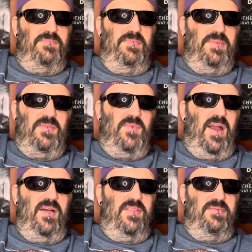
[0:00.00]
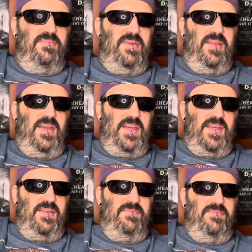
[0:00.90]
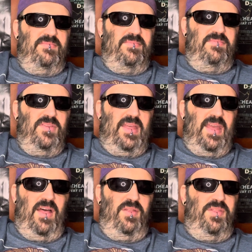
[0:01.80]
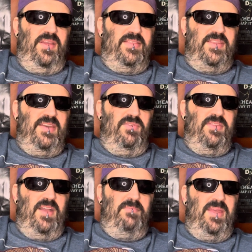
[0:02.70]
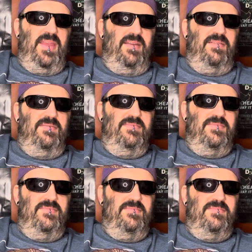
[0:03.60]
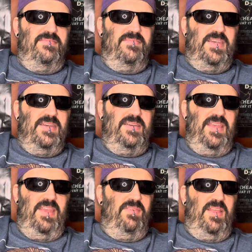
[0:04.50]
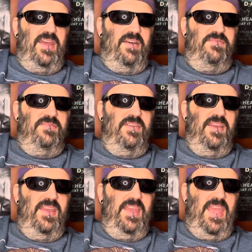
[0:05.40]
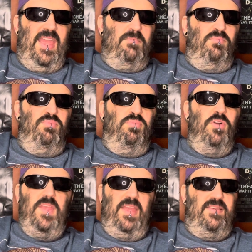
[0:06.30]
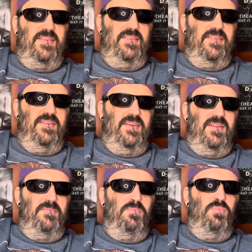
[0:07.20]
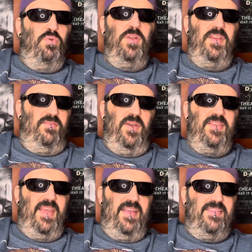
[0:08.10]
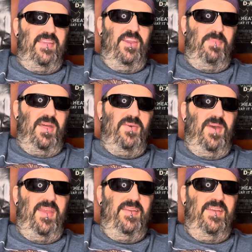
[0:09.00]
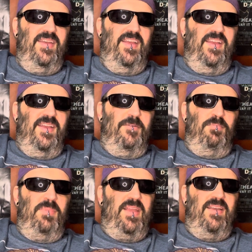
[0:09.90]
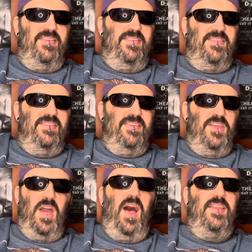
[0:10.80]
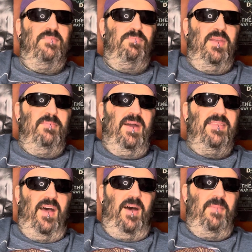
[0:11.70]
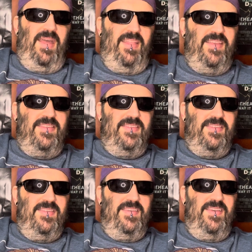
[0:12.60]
meanwhile, hell thinks the devil's not being evil enough. And brilliant, brilliant voice casting here, by the way, because God is played by Tom Ellis,